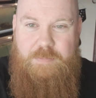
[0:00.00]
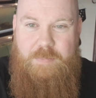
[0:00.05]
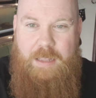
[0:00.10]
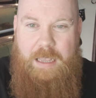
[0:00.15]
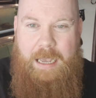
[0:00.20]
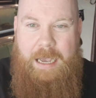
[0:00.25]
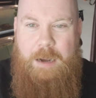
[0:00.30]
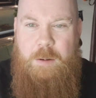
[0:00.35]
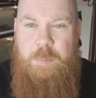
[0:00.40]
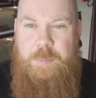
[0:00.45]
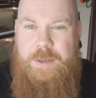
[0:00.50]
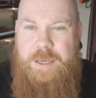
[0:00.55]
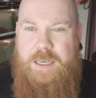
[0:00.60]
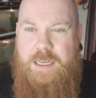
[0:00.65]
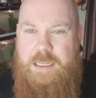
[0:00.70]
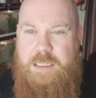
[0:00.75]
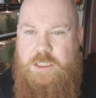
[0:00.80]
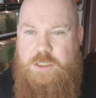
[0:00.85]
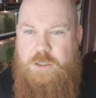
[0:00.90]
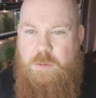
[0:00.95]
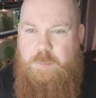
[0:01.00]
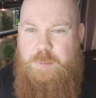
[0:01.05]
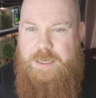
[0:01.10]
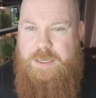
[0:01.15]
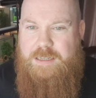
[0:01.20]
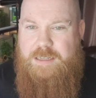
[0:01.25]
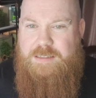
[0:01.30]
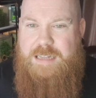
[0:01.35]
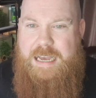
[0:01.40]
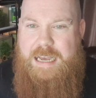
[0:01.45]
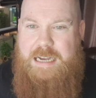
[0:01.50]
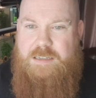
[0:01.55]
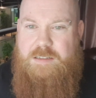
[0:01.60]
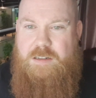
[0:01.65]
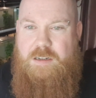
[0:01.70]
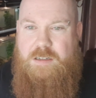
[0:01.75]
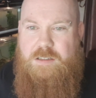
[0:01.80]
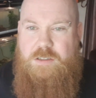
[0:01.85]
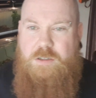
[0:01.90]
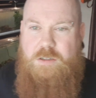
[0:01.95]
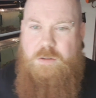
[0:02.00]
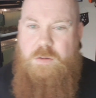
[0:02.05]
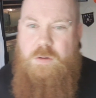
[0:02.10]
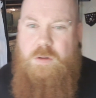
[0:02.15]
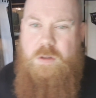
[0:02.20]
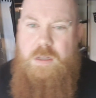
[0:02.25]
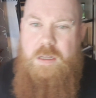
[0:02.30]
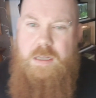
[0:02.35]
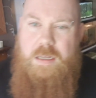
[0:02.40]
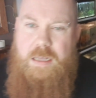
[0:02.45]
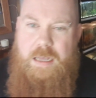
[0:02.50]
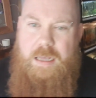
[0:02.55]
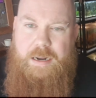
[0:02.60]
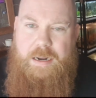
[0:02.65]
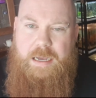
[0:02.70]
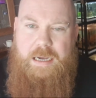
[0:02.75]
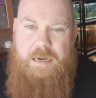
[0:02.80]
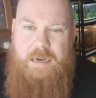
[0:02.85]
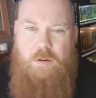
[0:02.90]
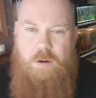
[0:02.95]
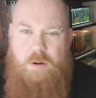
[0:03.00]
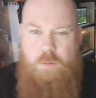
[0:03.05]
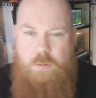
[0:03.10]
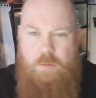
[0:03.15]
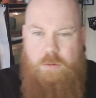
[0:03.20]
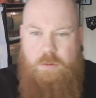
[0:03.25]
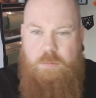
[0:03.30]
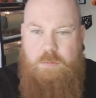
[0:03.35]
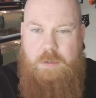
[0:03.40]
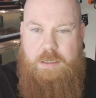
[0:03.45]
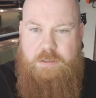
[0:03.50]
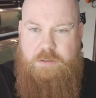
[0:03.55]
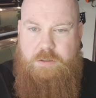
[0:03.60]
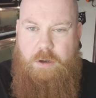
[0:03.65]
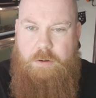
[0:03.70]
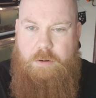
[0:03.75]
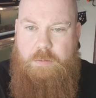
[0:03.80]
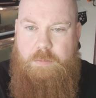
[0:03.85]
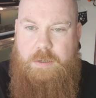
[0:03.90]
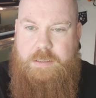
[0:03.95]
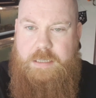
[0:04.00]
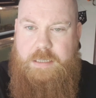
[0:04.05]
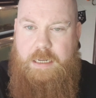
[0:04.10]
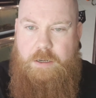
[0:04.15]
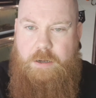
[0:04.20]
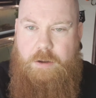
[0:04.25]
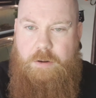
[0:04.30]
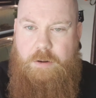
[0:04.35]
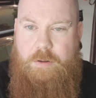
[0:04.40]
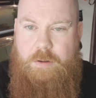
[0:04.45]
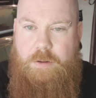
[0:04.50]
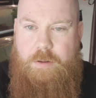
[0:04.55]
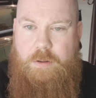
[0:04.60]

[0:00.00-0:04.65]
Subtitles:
How big is your biggest axolotl, and how old? Oh, that's gone. Where's that gone?